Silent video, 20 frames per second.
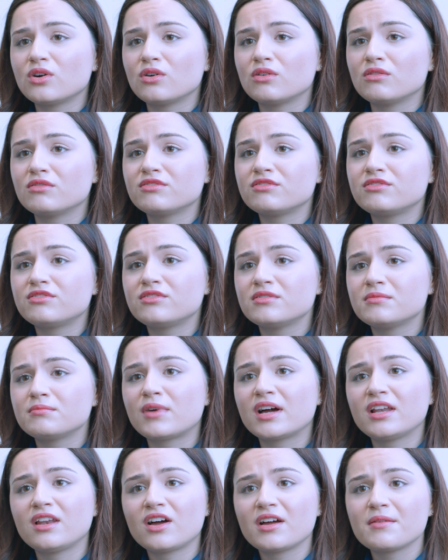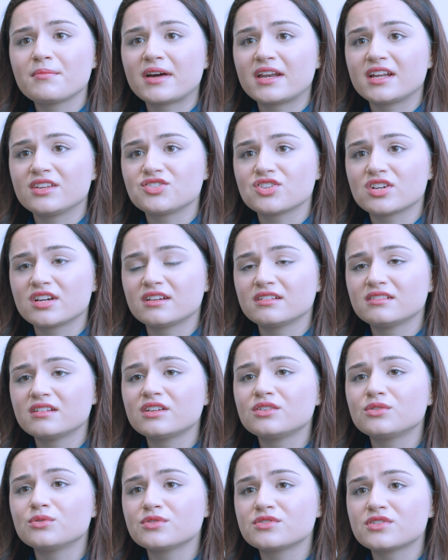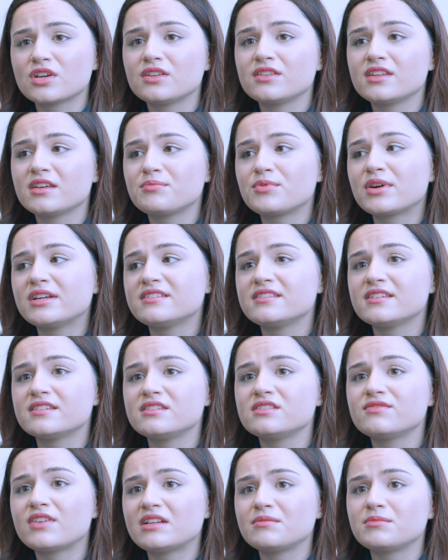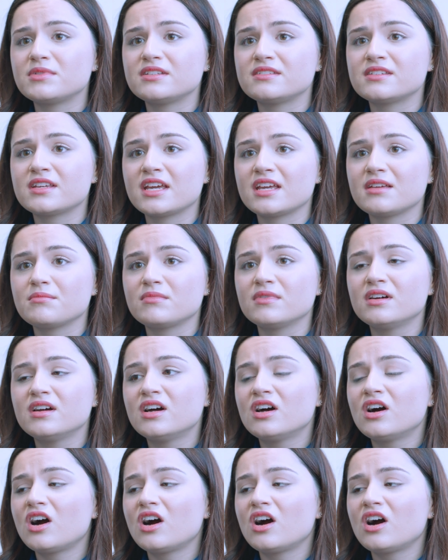of my line manager and also the apprentice development team,